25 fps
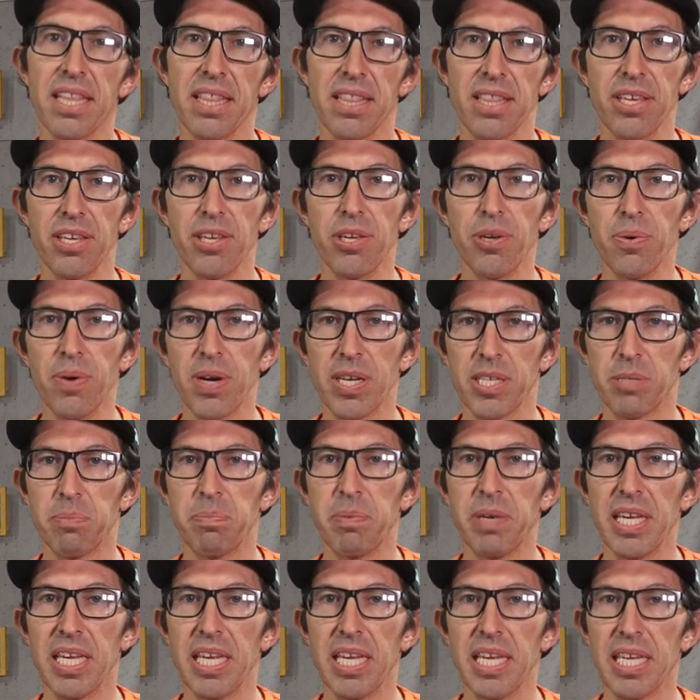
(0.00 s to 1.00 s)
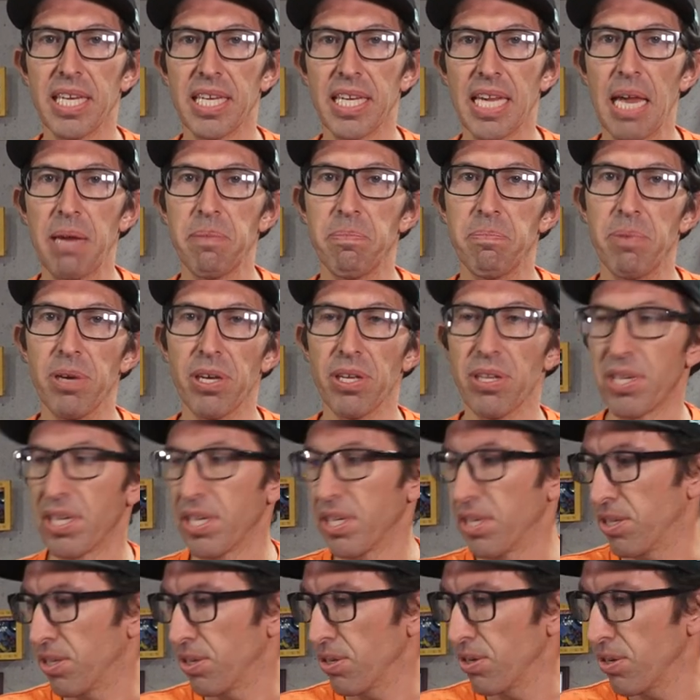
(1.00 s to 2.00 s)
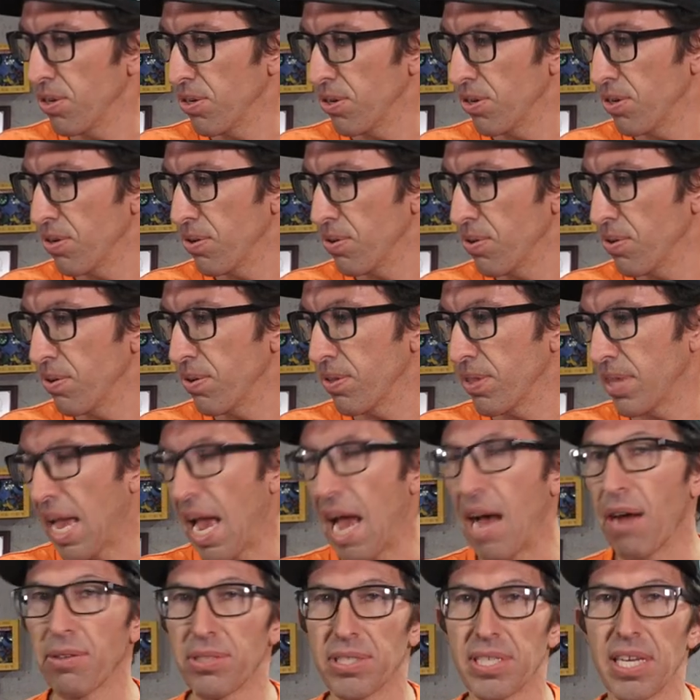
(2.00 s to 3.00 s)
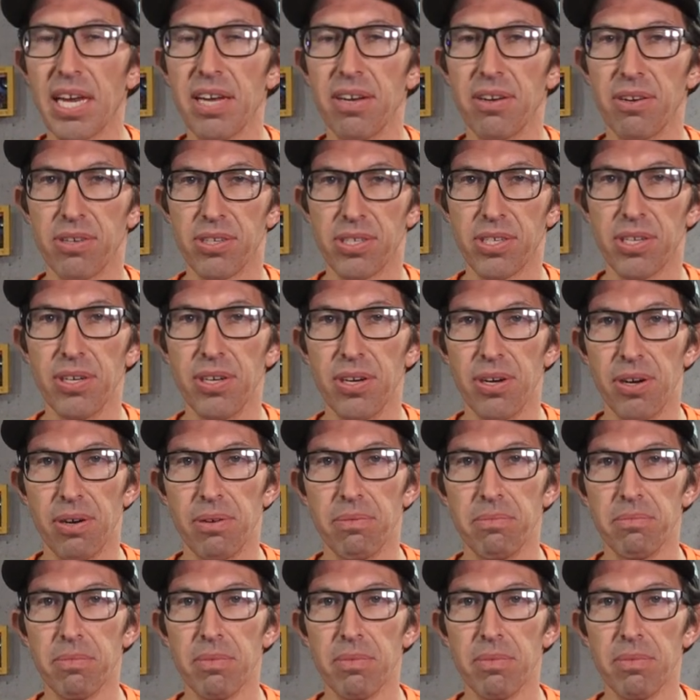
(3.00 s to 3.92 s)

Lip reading: the USB capability to the outside of your scooter.